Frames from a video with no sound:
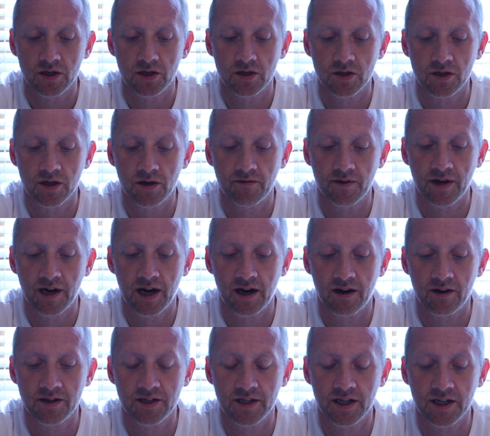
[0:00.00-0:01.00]
you have a
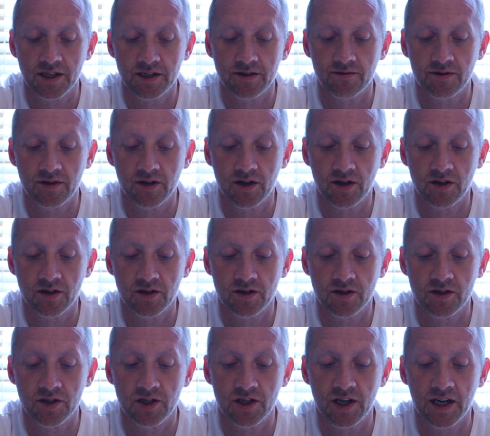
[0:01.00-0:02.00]
higher chance of encountering
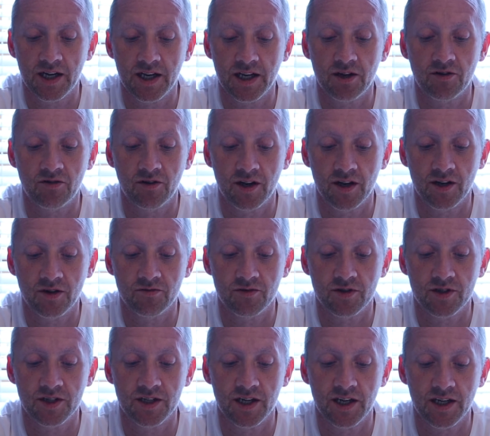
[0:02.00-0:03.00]
Chenny, Cranidos,
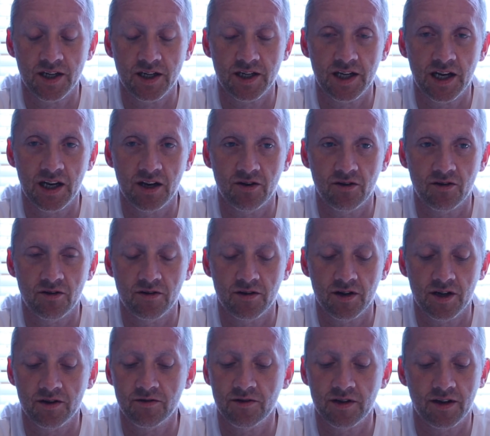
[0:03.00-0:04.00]
and Chenny Sheepdog.
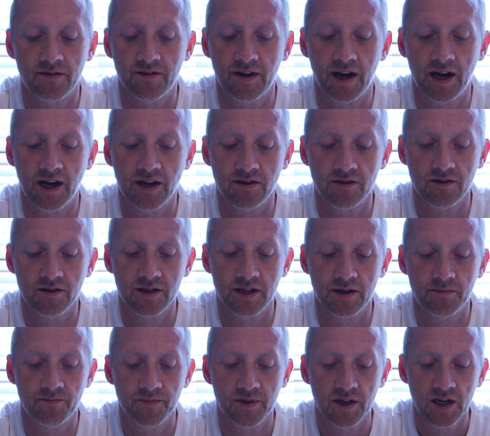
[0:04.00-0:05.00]
I don't think about either of
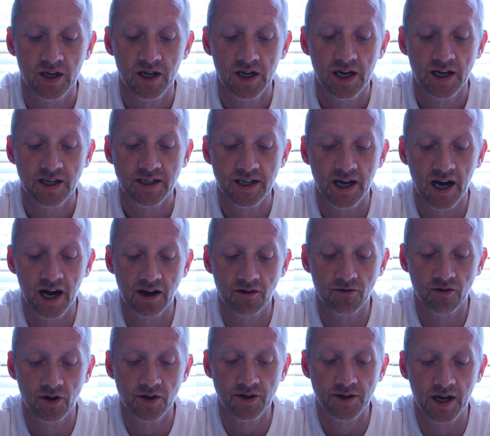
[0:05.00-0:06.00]
them.
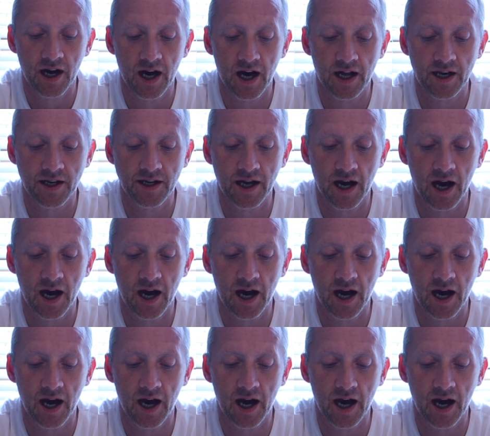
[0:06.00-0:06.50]
Tyrunt and